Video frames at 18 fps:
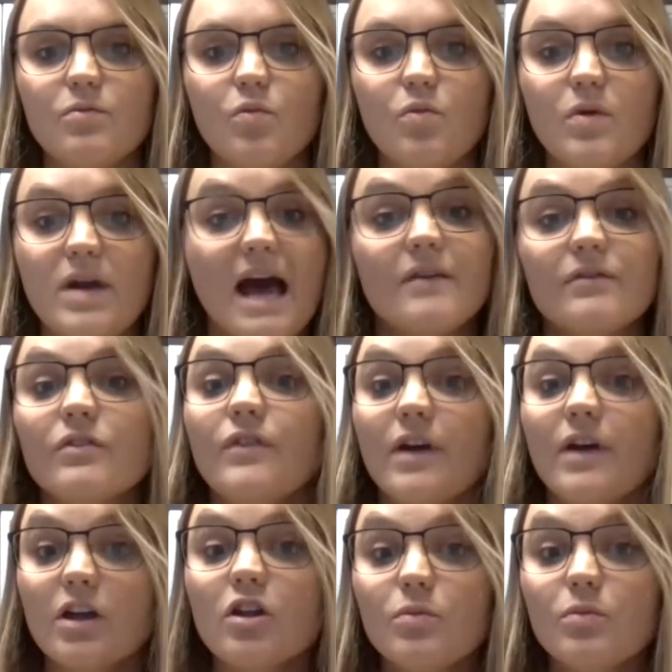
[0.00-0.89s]
we have
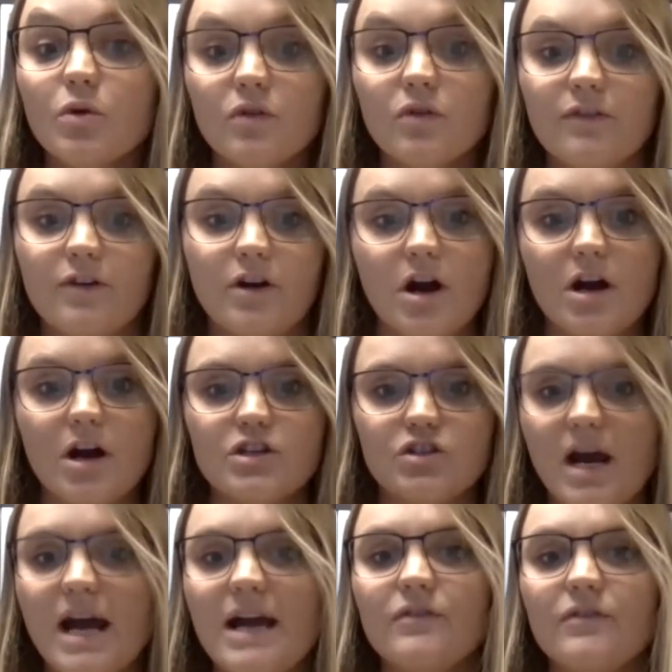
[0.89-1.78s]
available for our
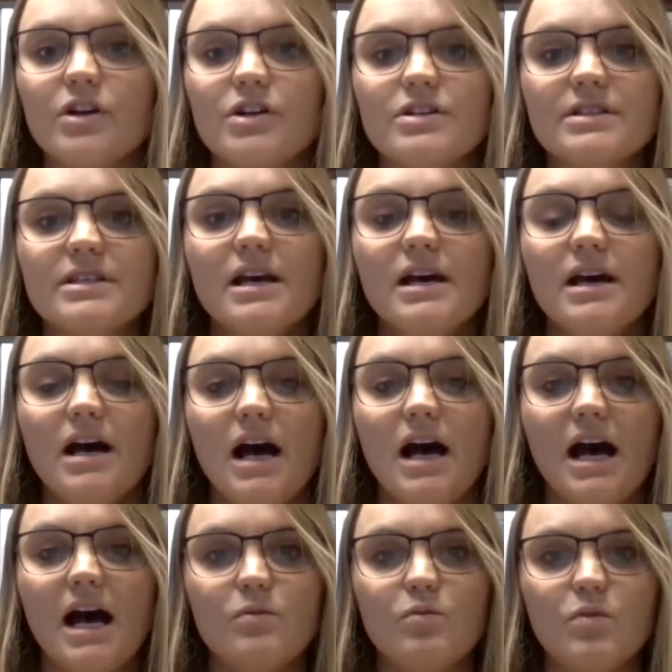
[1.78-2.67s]
drivers,
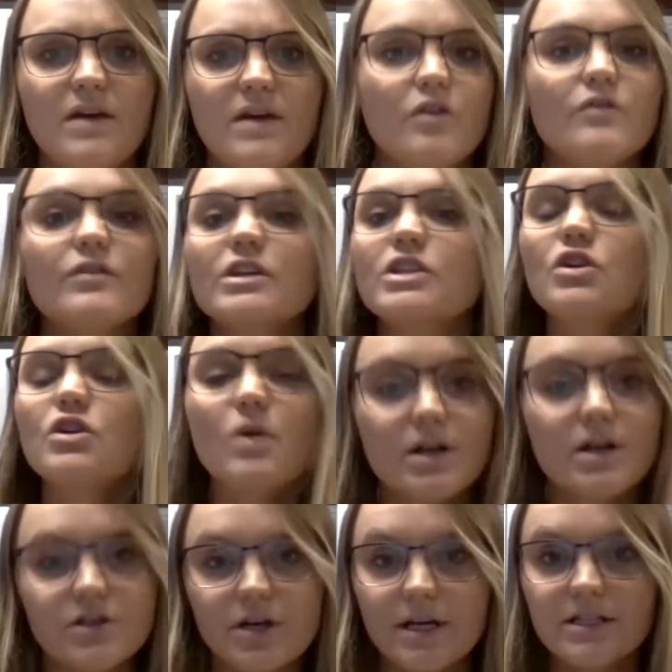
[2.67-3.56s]
we have over
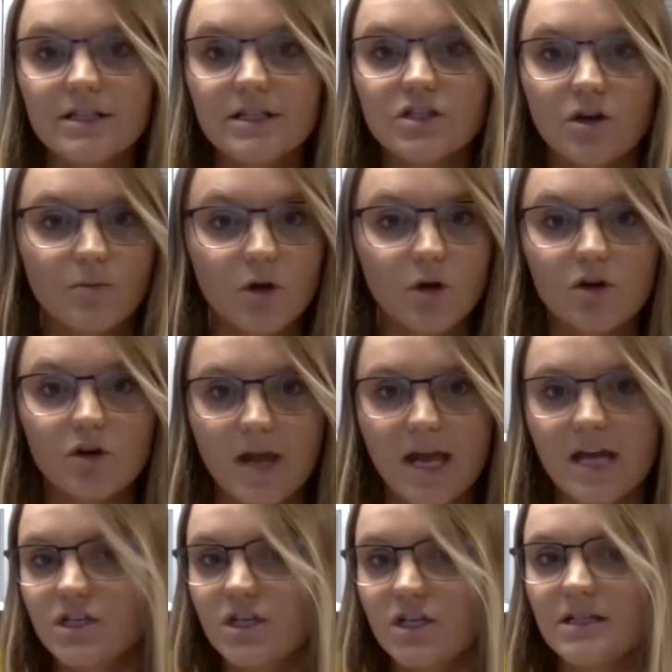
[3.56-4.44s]
200 terminal
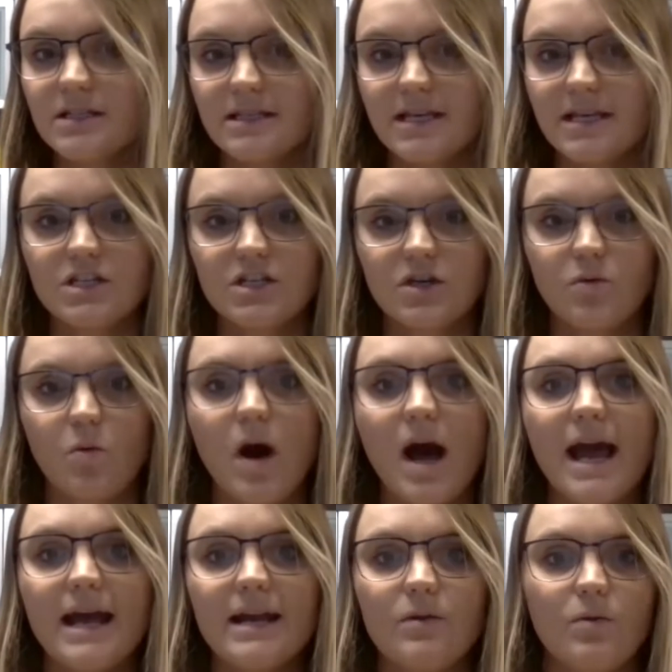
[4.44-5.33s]
locations
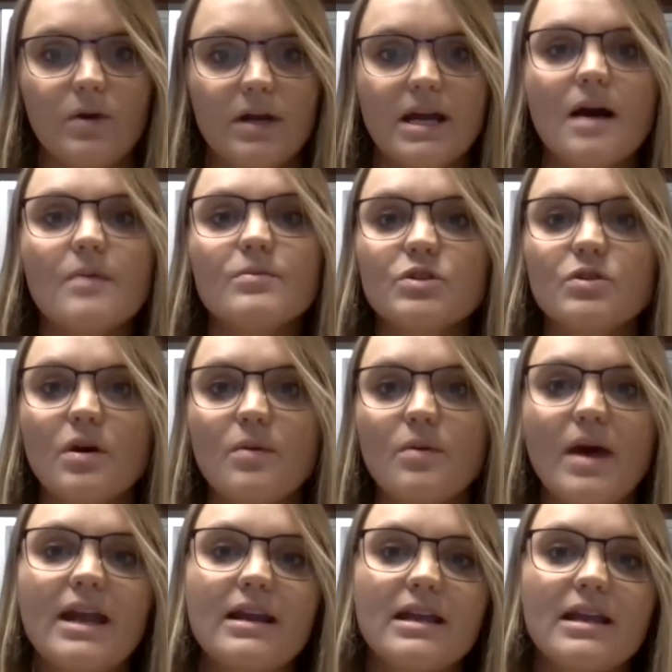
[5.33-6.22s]
nationwide. And when it comes to
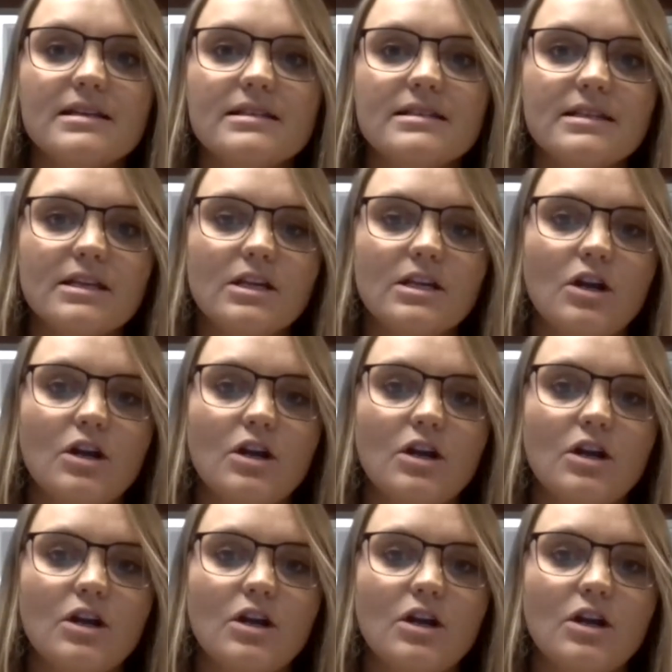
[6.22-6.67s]
amenities,